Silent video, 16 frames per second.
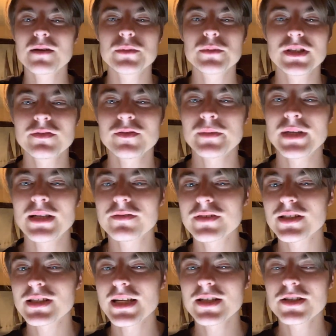believe in
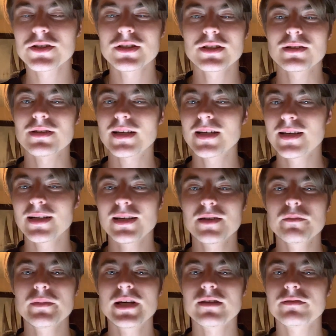manifestation
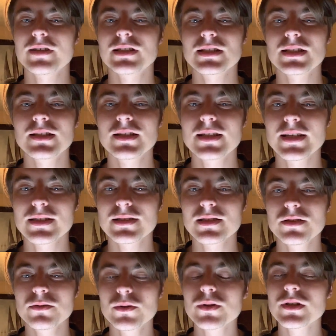and manifesting the things that
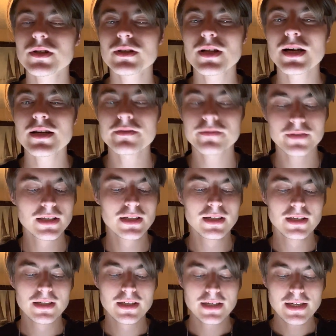you want in your life.
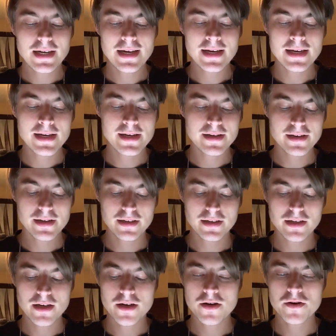And
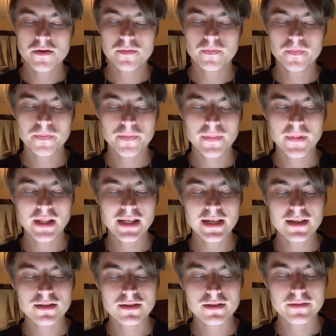
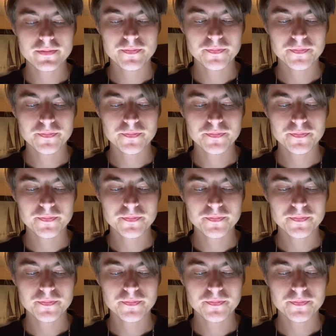yes.